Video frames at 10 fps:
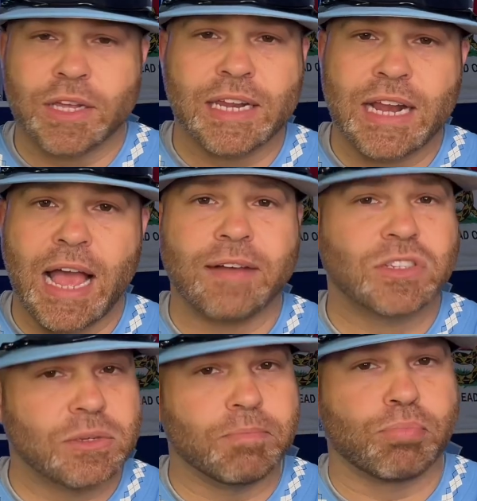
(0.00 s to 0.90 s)
did have
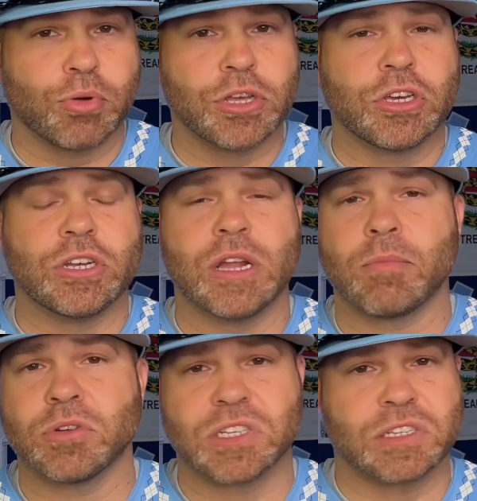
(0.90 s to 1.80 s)
some pretty good
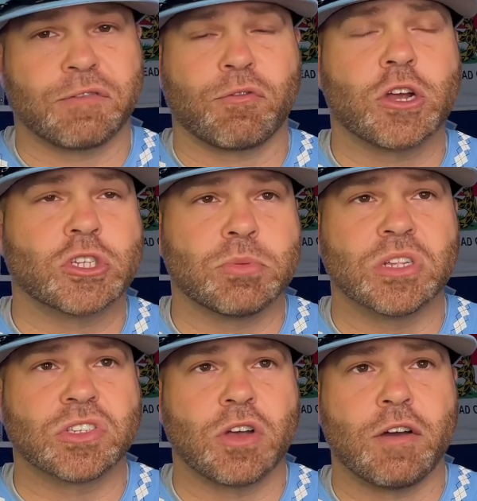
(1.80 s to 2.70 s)
numbers as a freshman
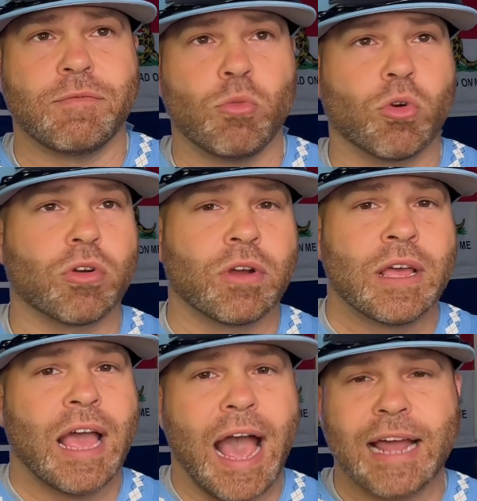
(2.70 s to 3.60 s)
and sophomore
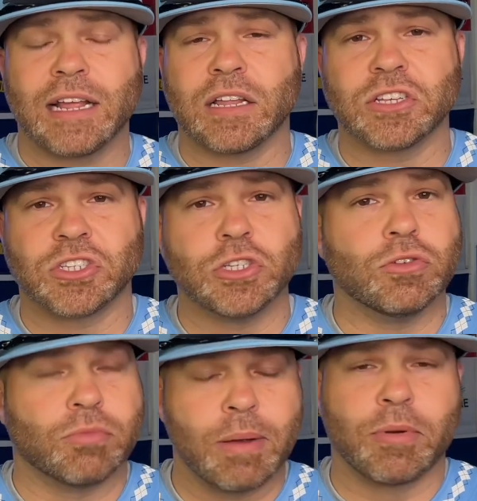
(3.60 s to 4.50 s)
at LSU.
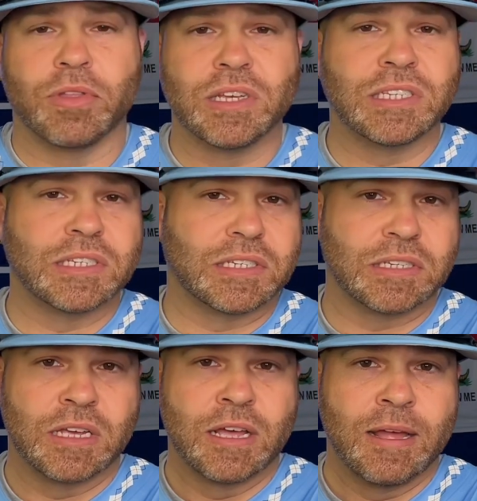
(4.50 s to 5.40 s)
Remember, this
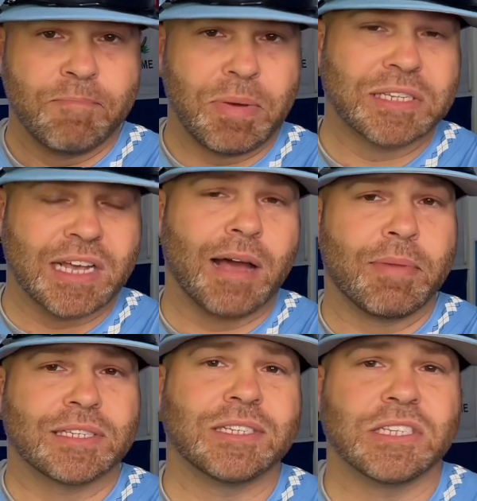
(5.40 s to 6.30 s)
is
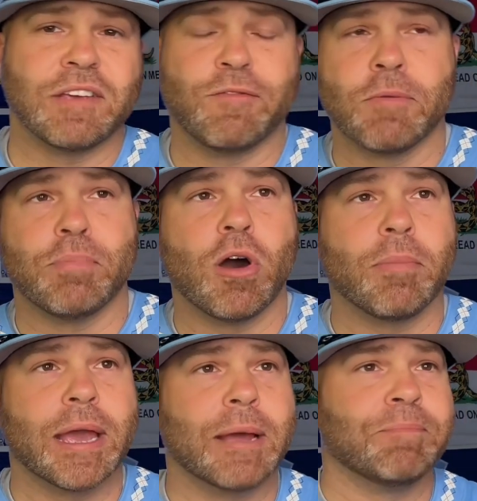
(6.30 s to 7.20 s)
big-time SEC football,
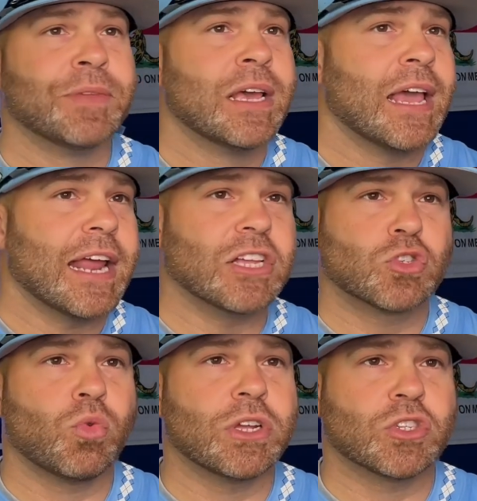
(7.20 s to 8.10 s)
man. And in
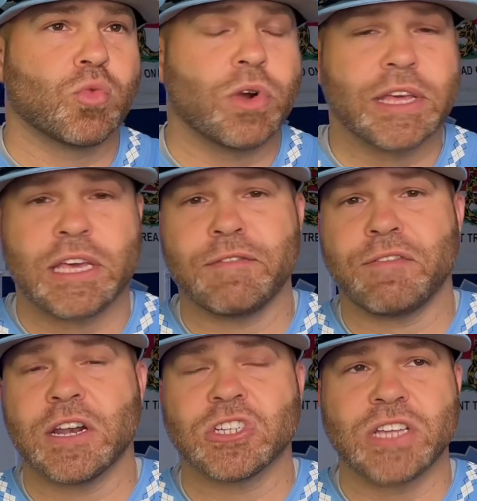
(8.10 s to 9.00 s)
2020, he
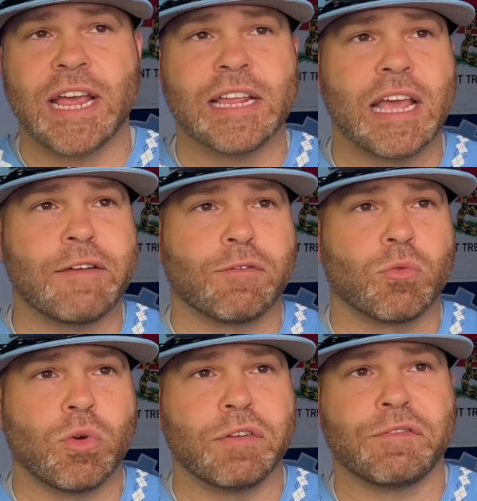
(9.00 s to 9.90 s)
finished 88 for
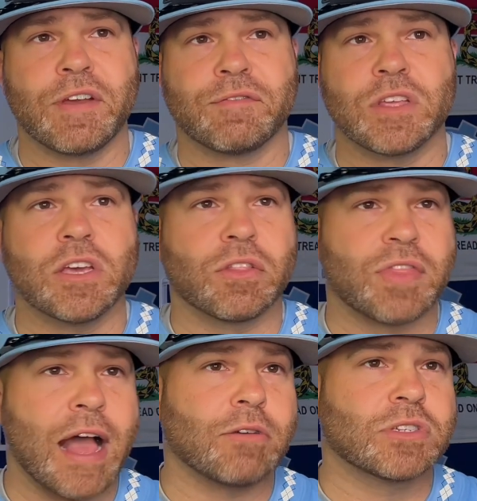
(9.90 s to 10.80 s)
150,
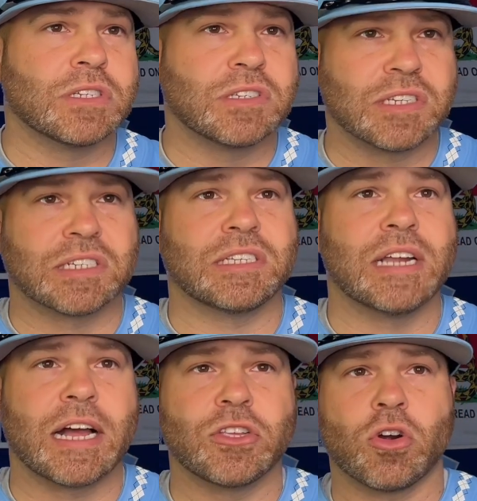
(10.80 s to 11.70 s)

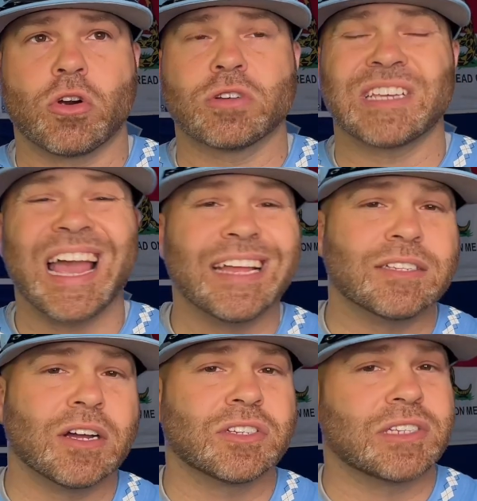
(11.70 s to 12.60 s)
1,069 yards, 8
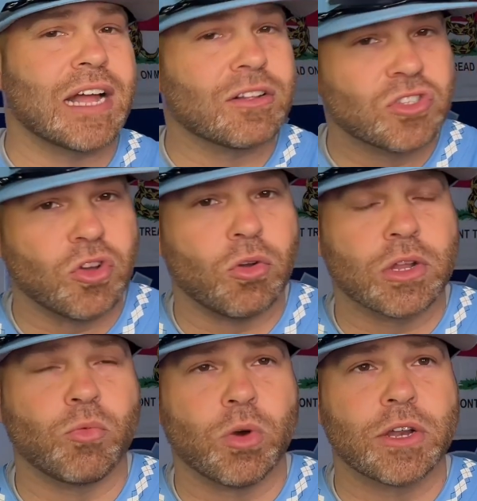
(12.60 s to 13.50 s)
touchdowns to
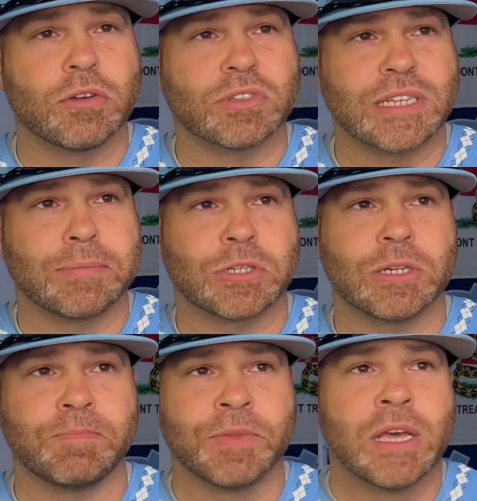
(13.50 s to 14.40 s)
only 1
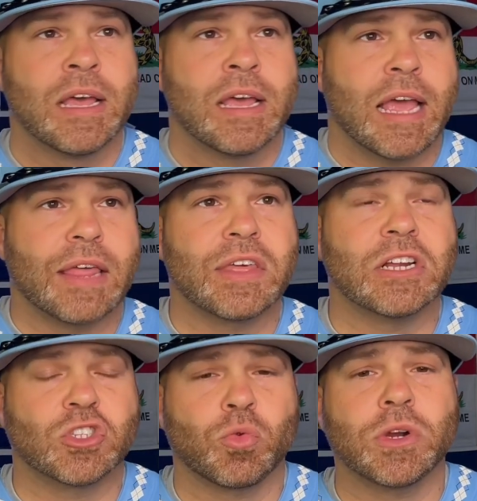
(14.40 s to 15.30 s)
interception. And then
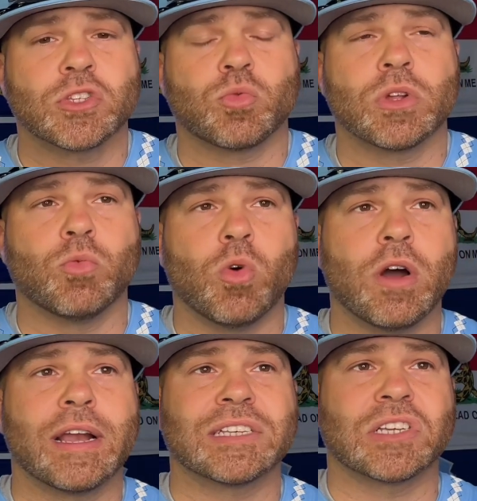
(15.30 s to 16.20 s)
in
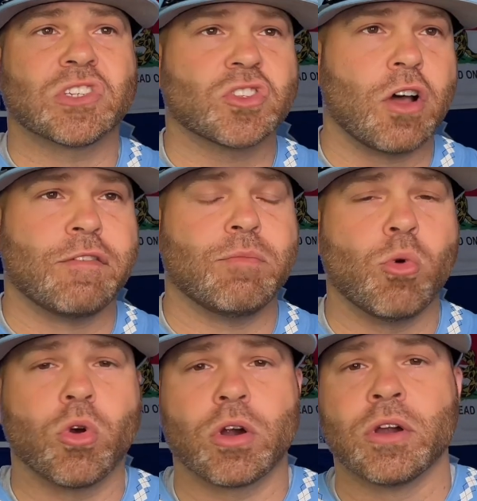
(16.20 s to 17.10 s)
2021, as a
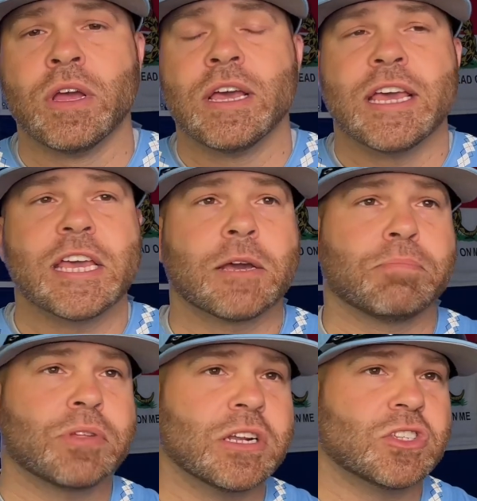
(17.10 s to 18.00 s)
sophomore, he
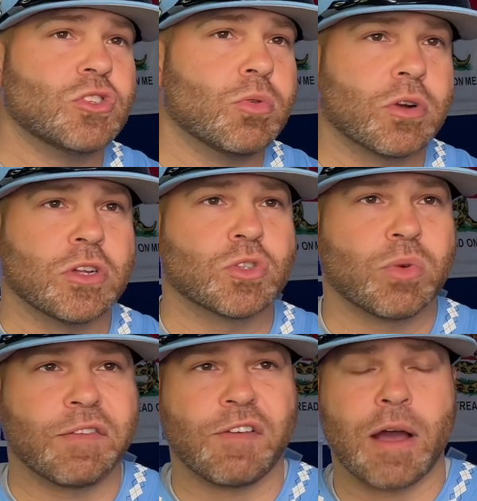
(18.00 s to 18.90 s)
completed
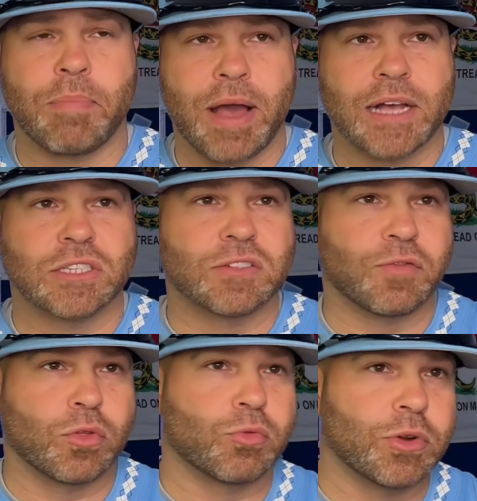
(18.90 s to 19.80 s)
225 passes
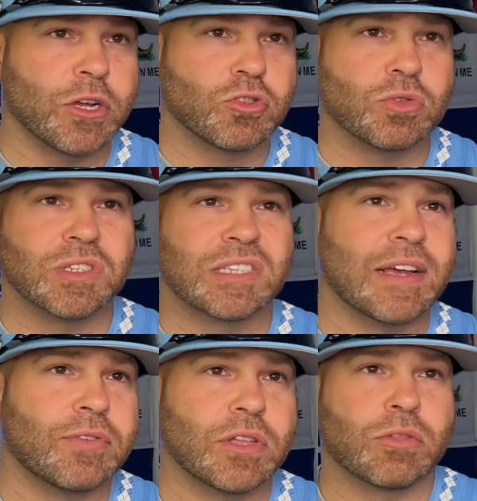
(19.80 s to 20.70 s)
for
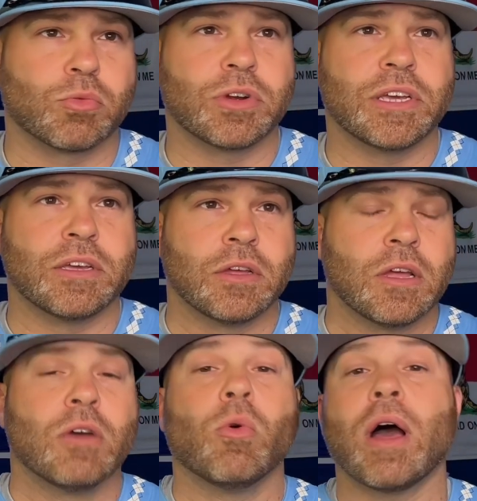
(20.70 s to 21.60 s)
373,
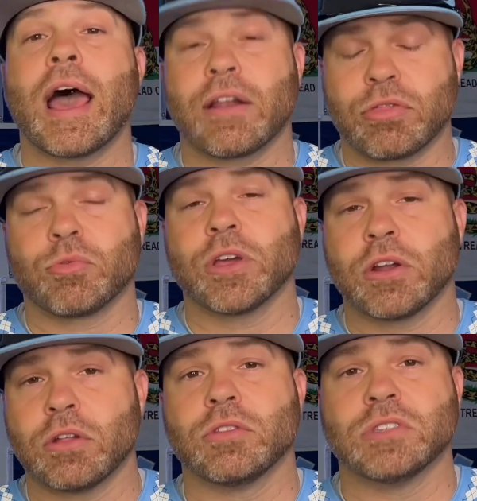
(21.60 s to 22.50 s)
out of
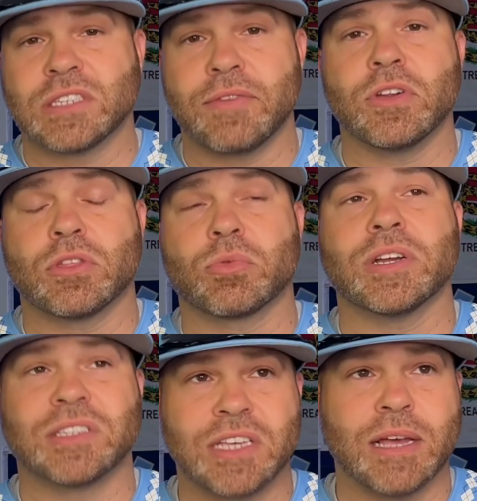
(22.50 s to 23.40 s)
373
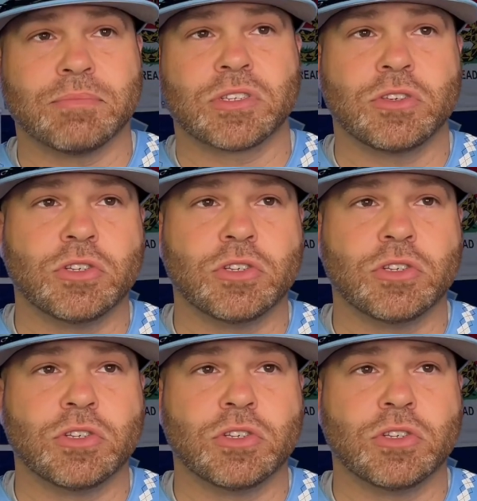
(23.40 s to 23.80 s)
attempts,